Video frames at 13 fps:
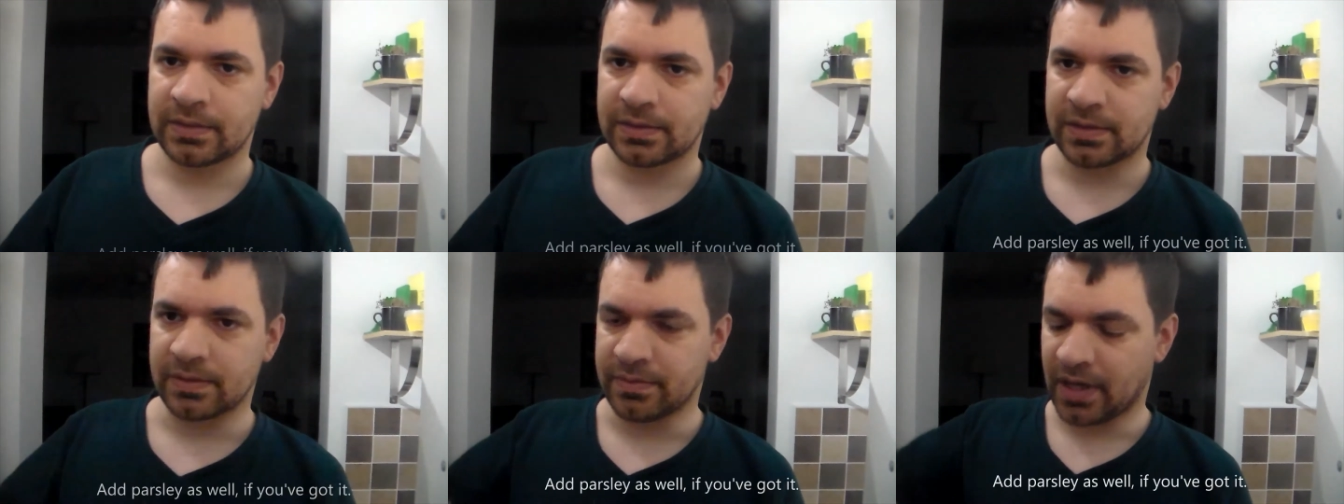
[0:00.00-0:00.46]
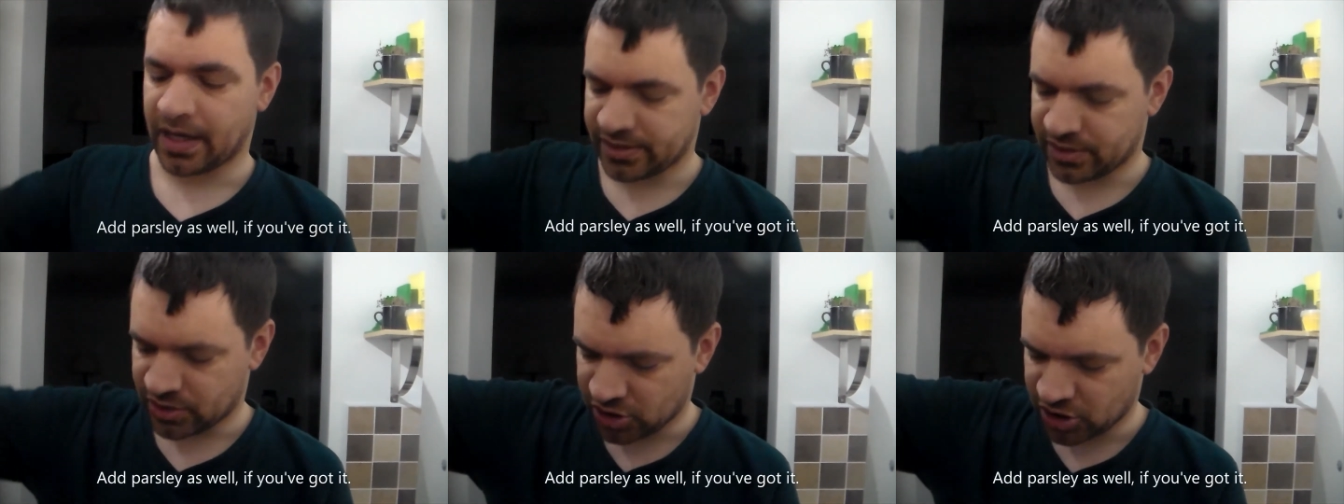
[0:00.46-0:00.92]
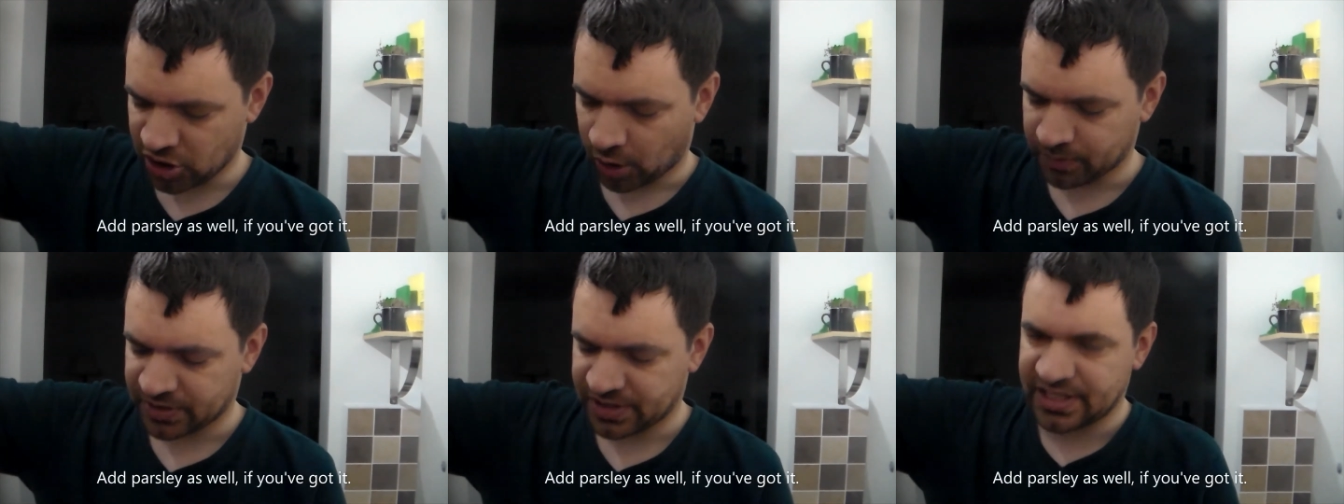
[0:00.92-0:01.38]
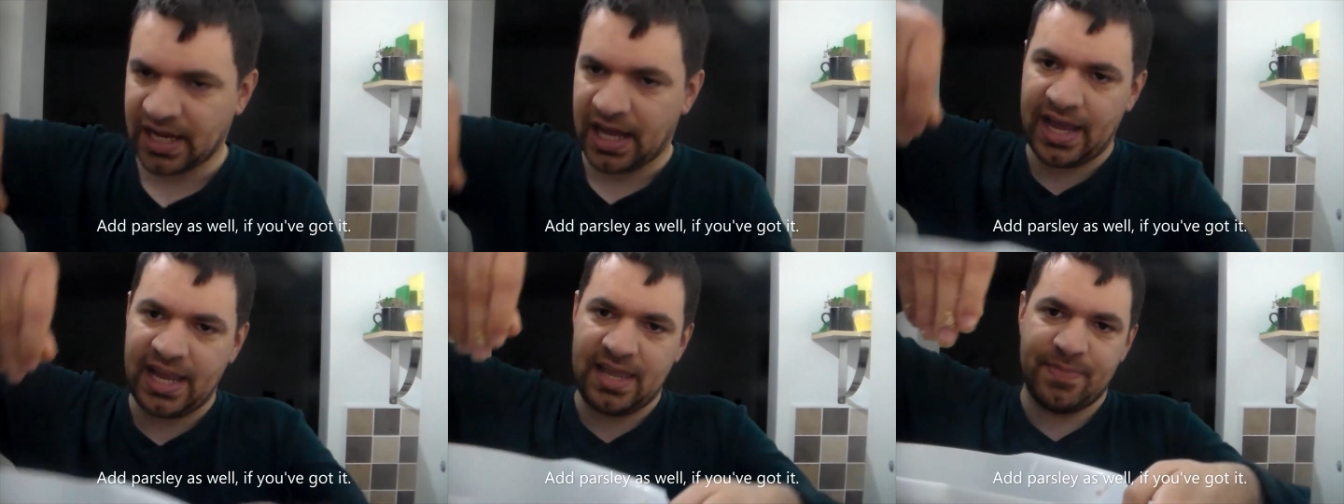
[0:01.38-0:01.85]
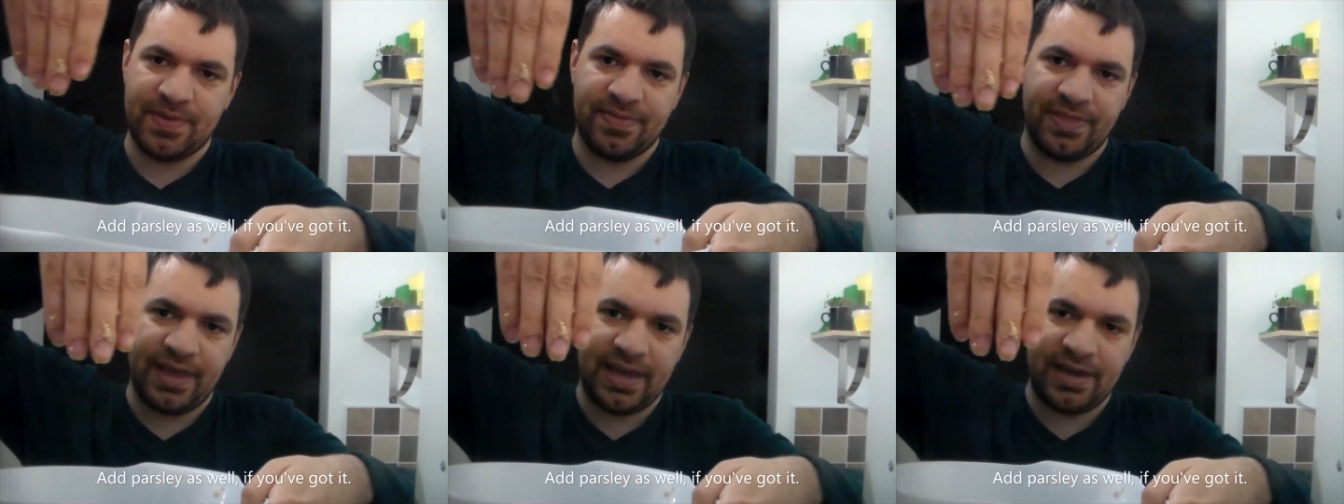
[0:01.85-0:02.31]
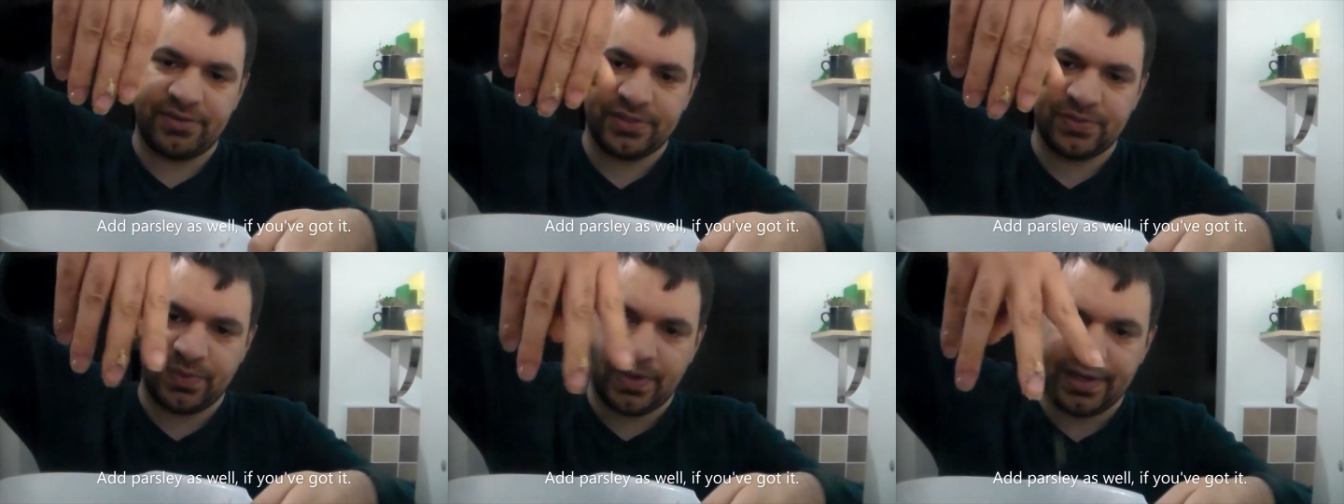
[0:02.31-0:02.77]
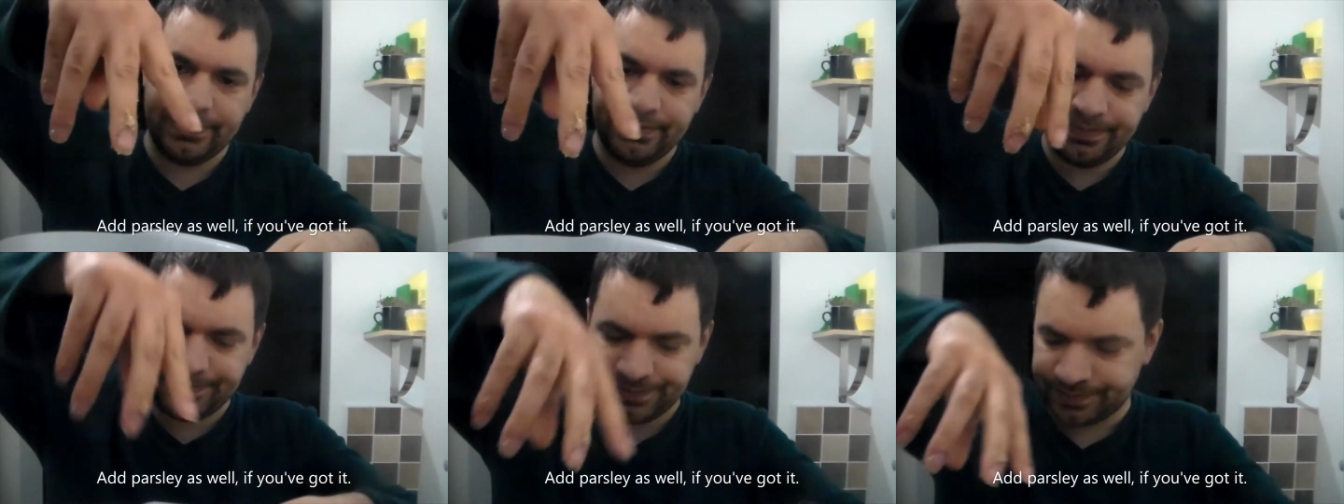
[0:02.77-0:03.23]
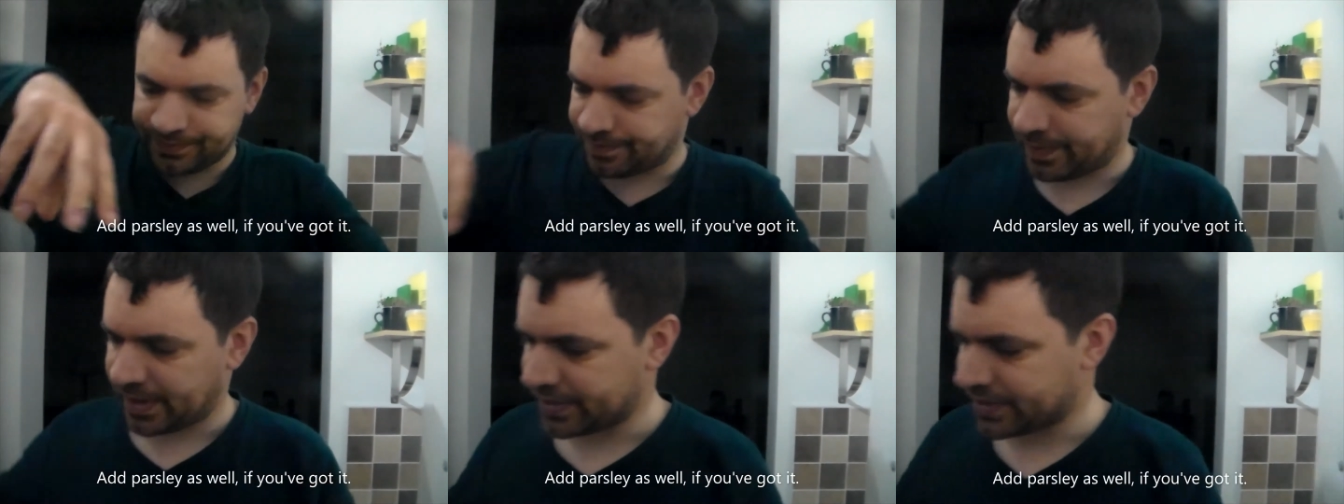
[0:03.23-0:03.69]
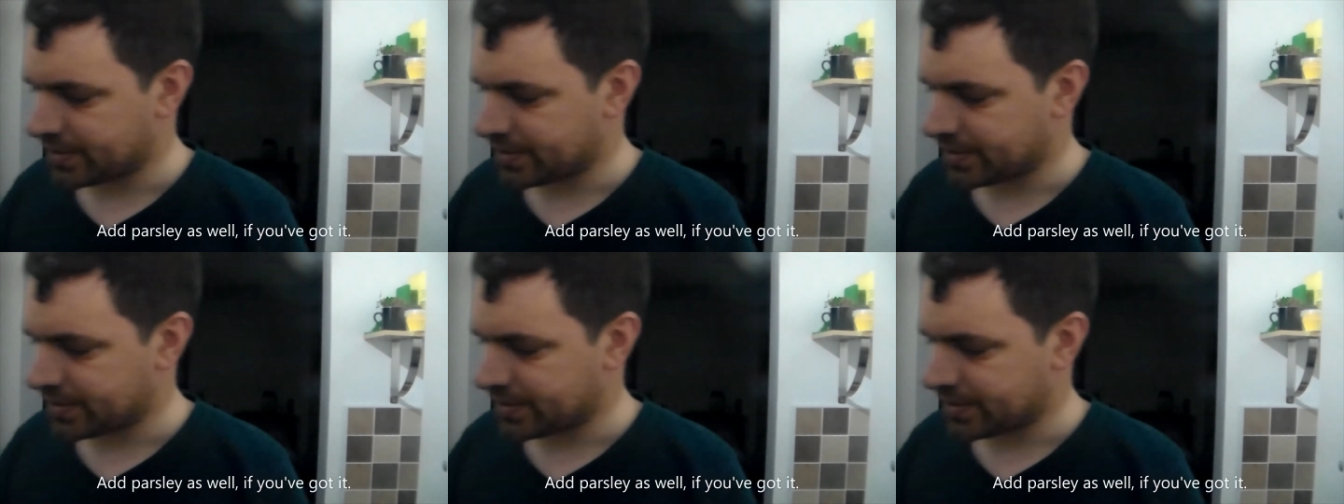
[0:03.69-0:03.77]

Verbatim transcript: Some nice chopped thyme in there as well, about a